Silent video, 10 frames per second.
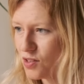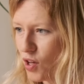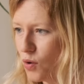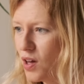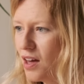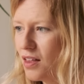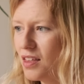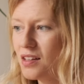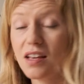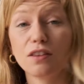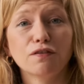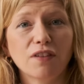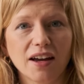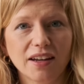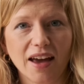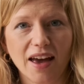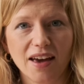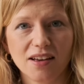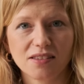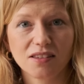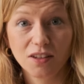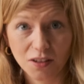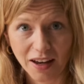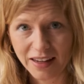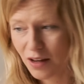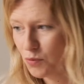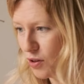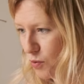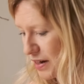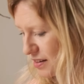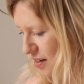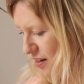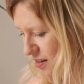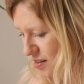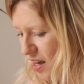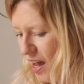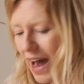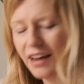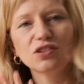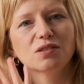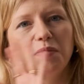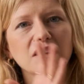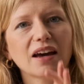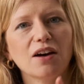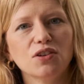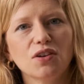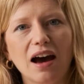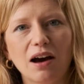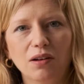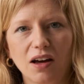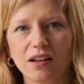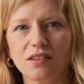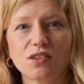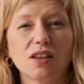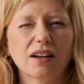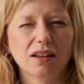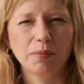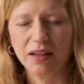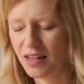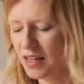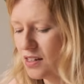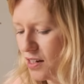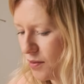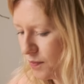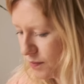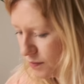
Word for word: So things like the finer hairs, again with the whiskers, and just pick out your outline so they're a little bit neater.